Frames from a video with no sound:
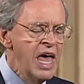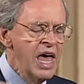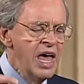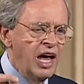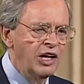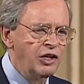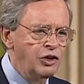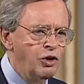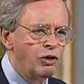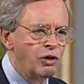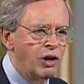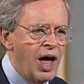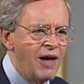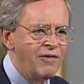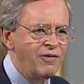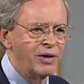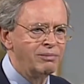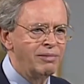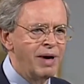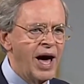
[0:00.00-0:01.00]
in your
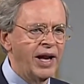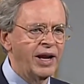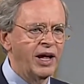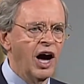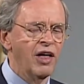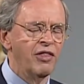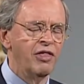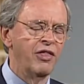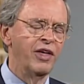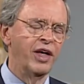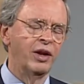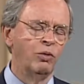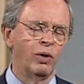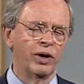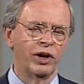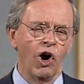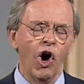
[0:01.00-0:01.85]
life and mine other than what